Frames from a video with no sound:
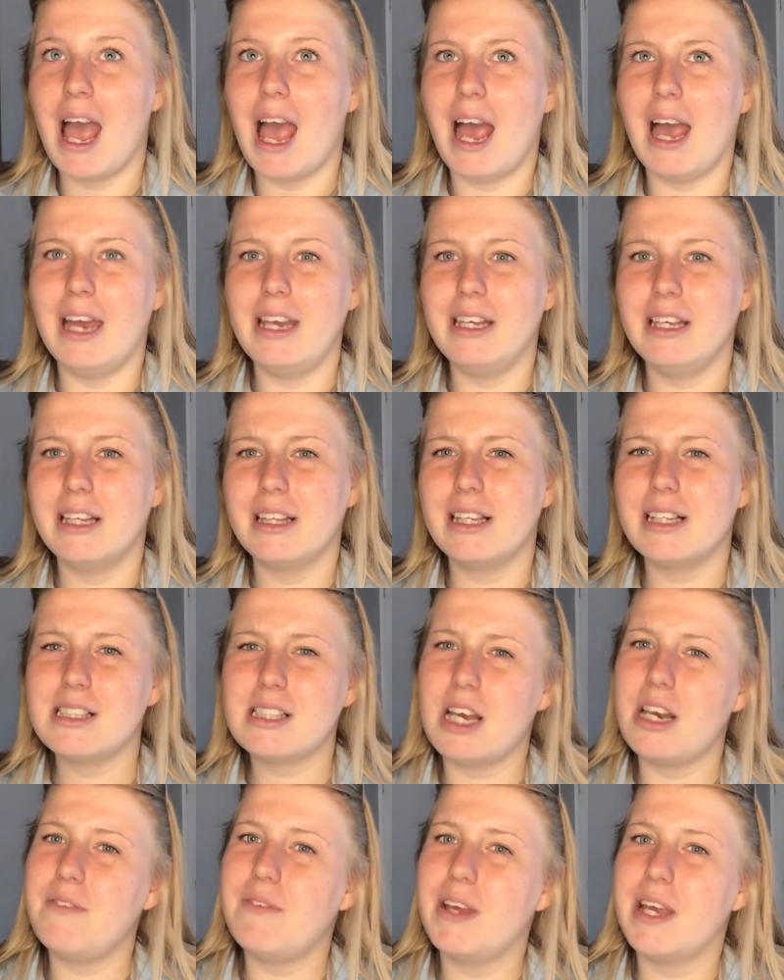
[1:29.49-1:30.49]
and this
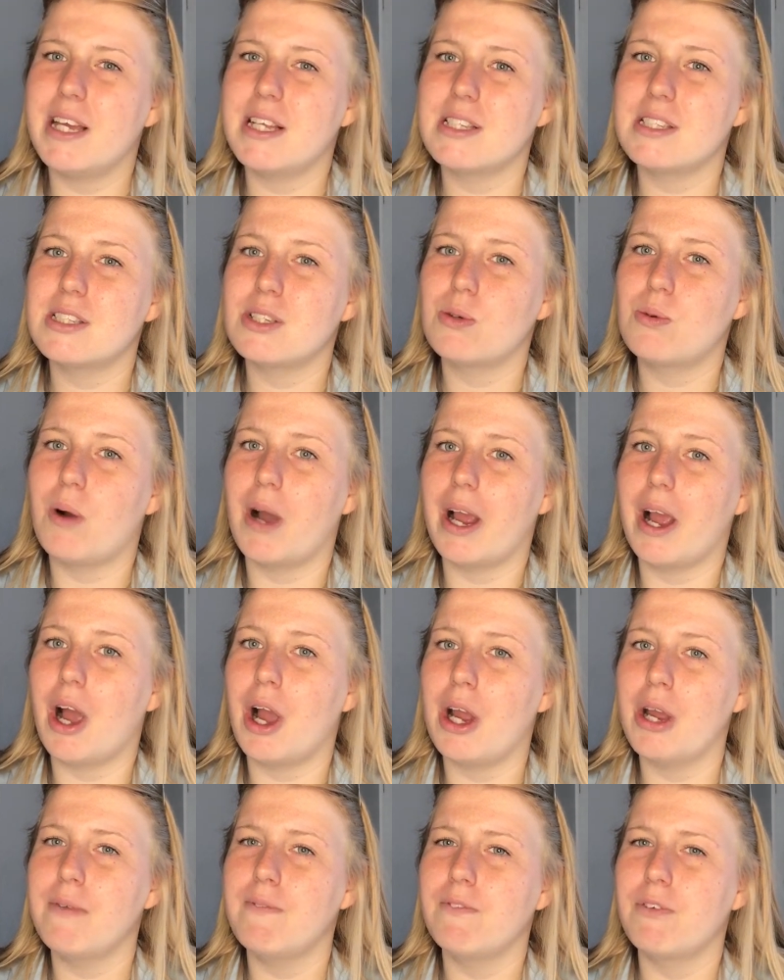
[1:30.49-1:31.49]
kind of hits quite
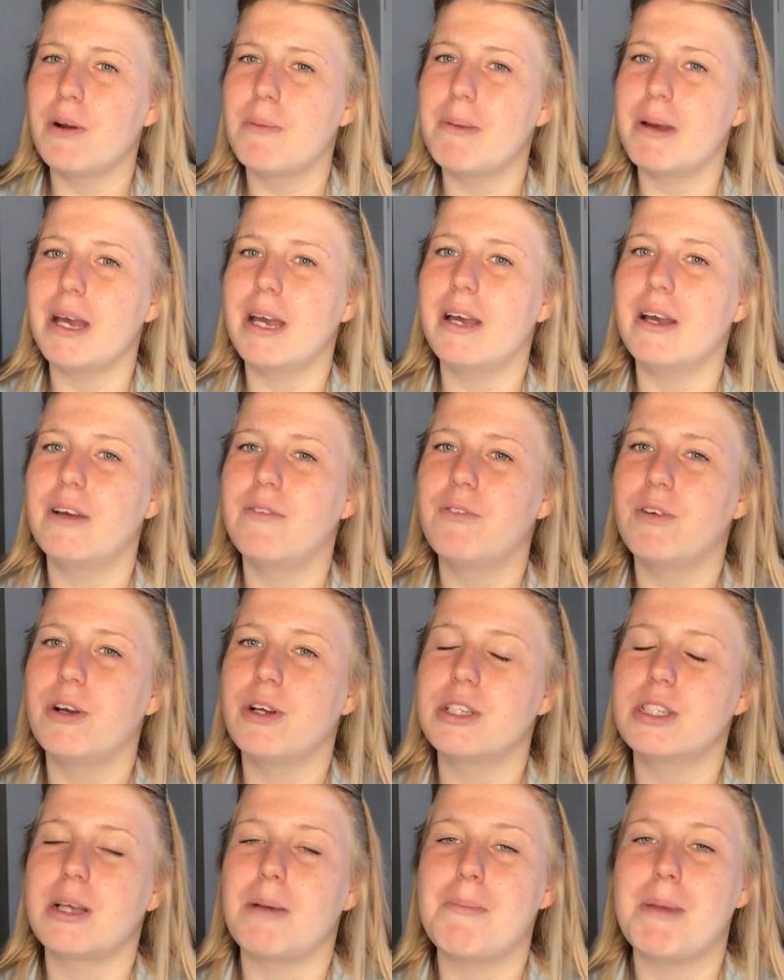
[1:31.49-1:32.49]
home for a bit for
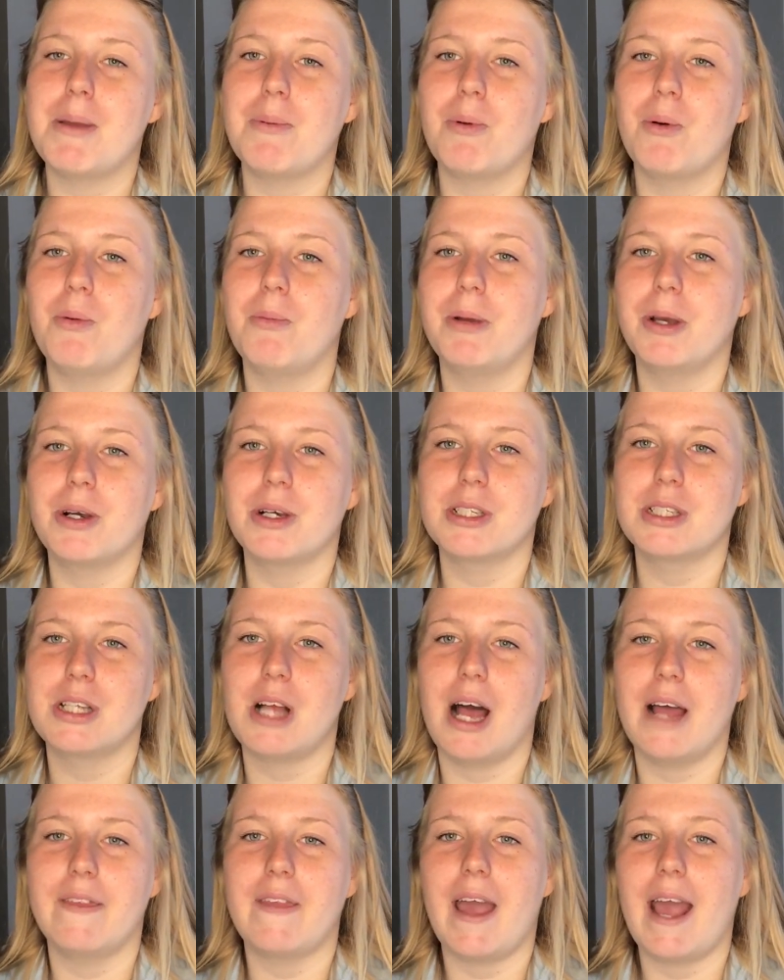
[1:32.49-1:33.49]
some people because
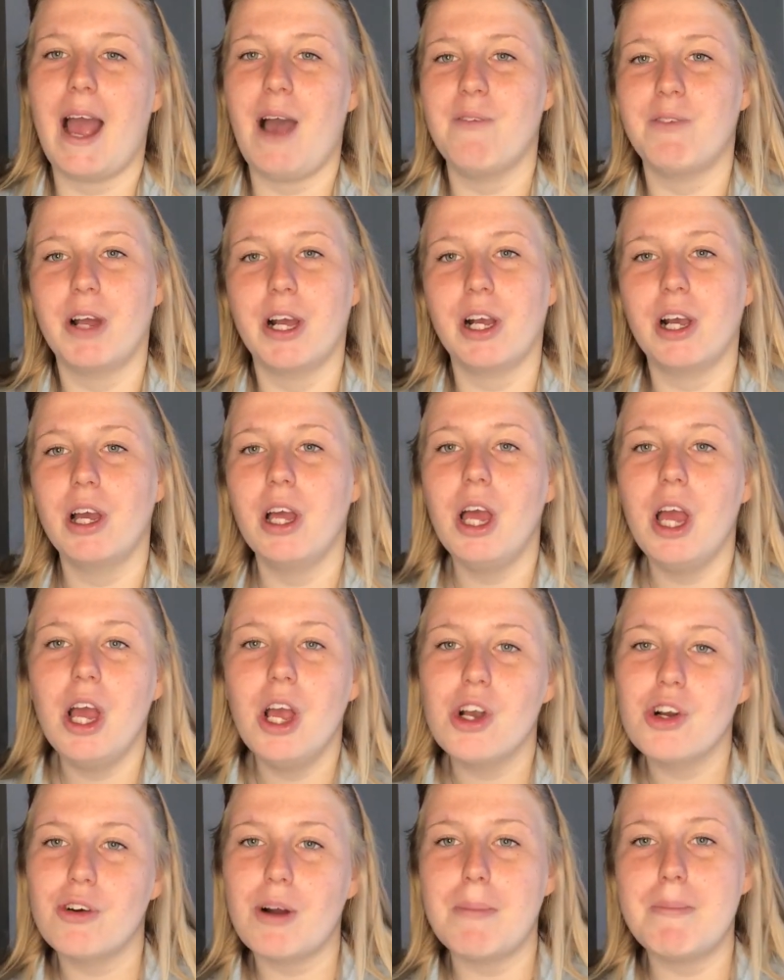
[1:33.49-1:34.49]
like they have like
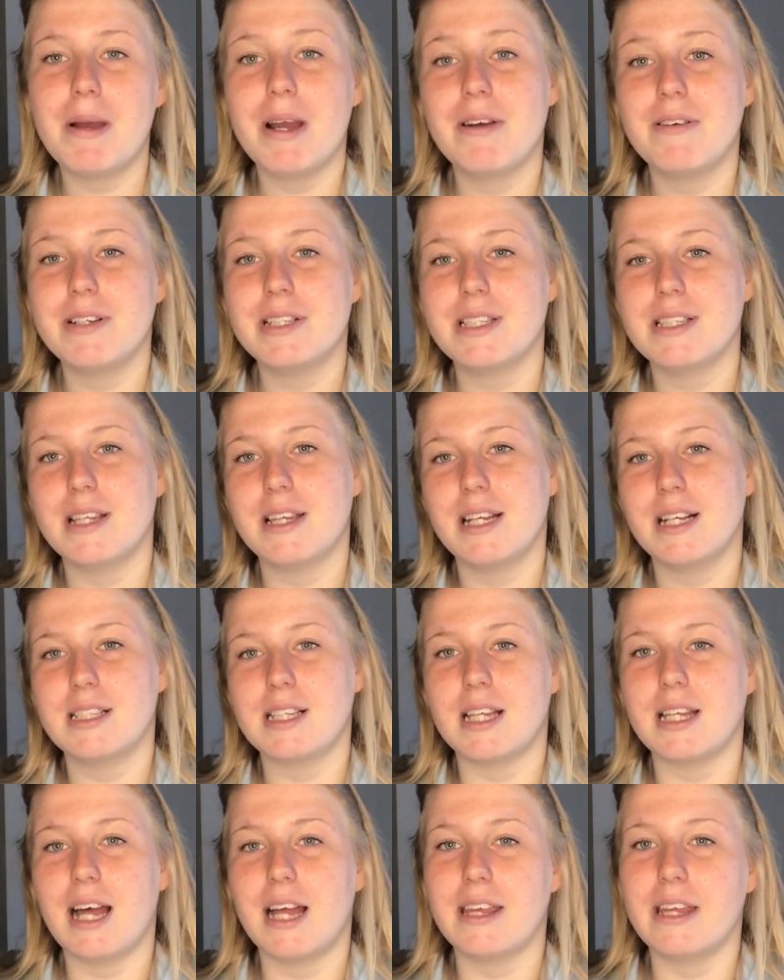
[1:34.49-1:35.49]
grandparents and things
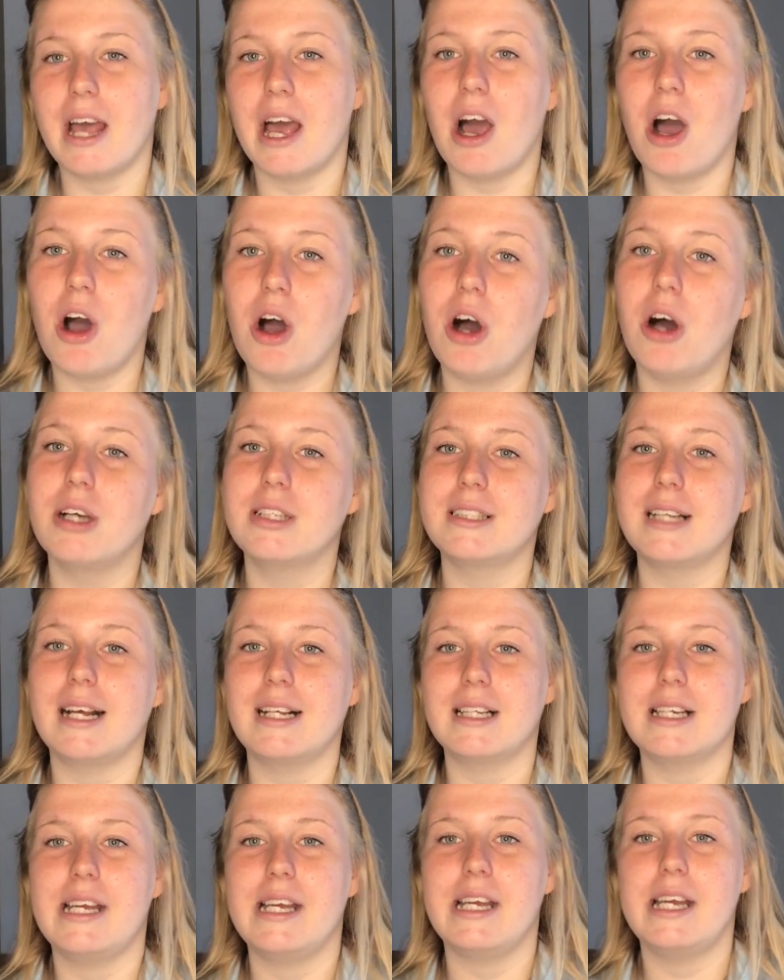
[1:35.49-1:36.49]
like that are
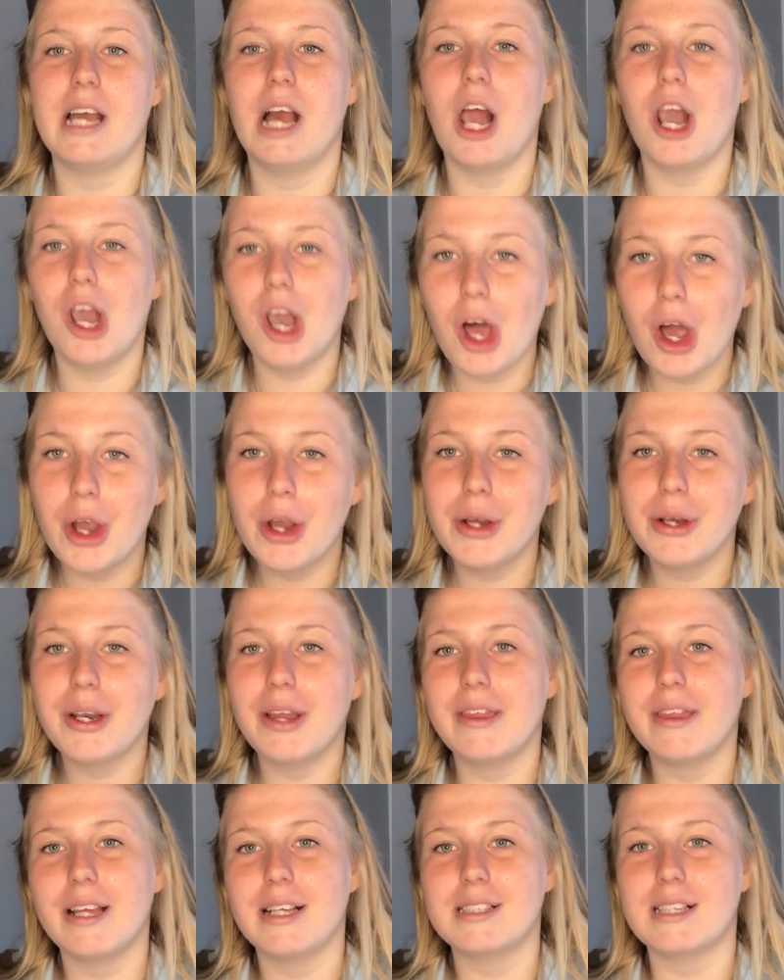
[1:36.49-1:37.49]
sadly alone
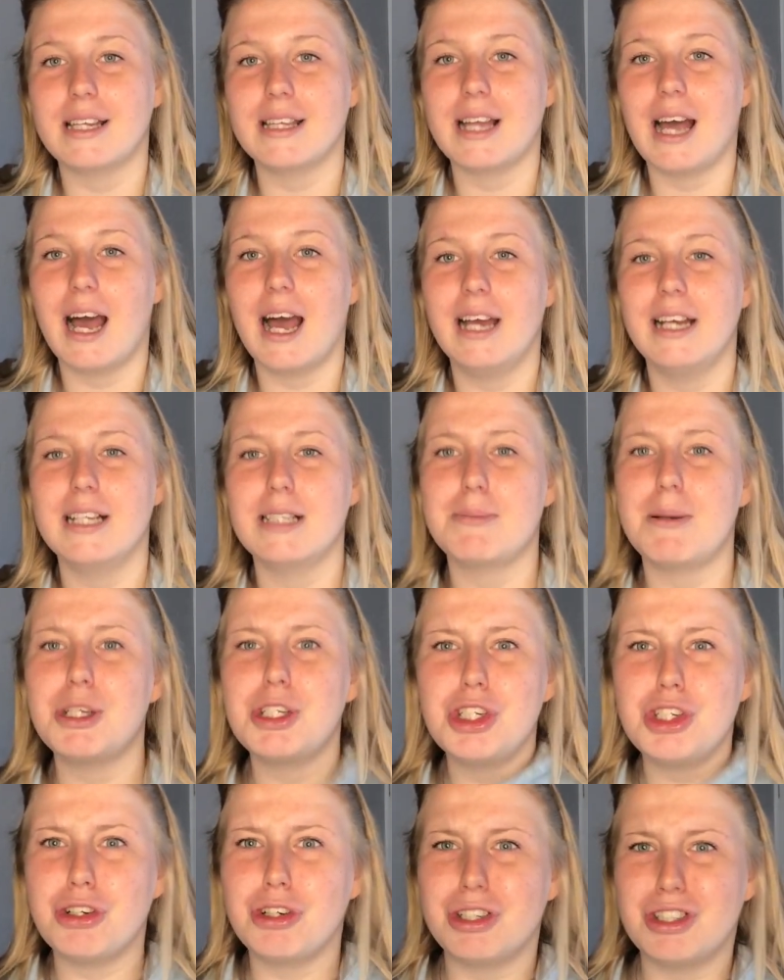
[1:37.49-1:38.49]
and things like that, and
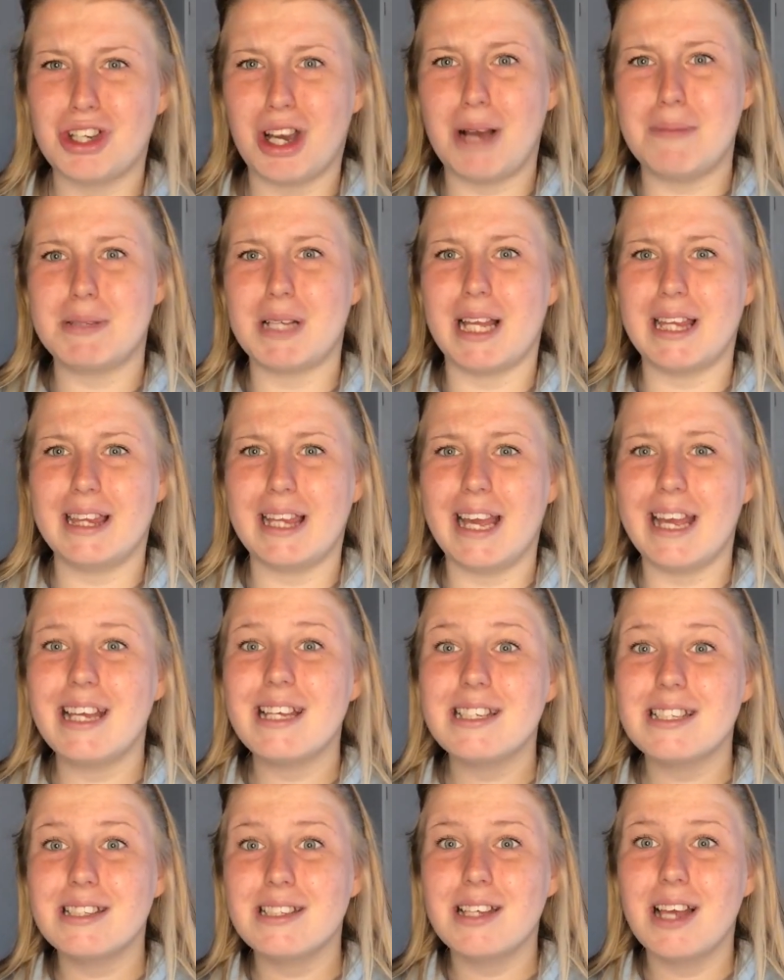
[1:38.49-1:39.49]
especially during times like
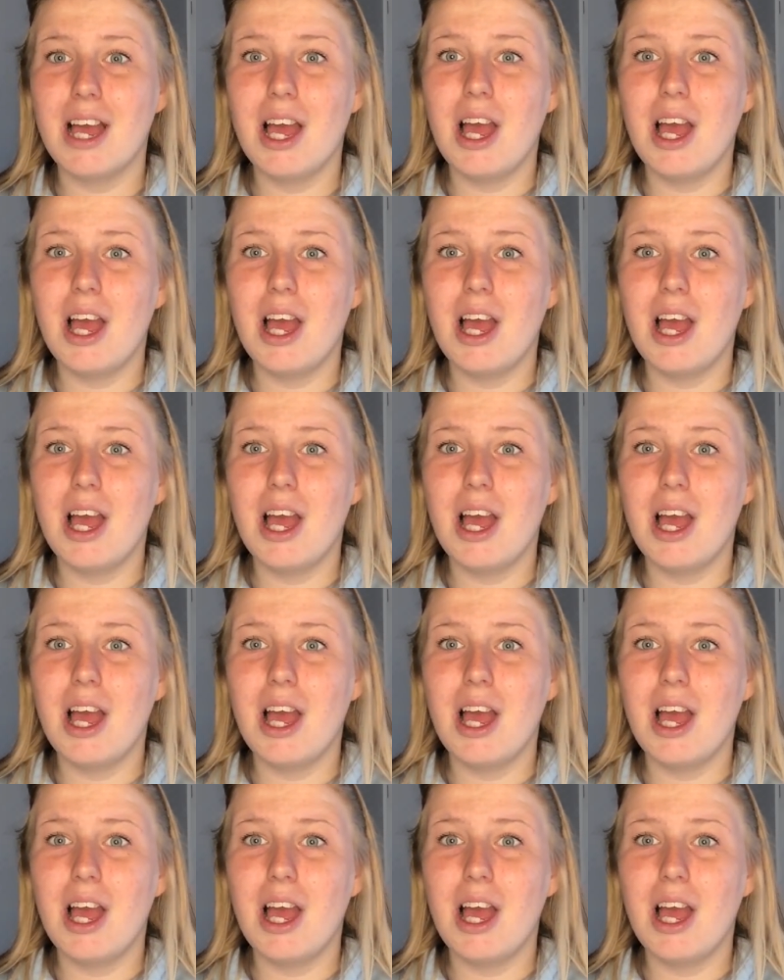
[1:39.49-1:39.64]
this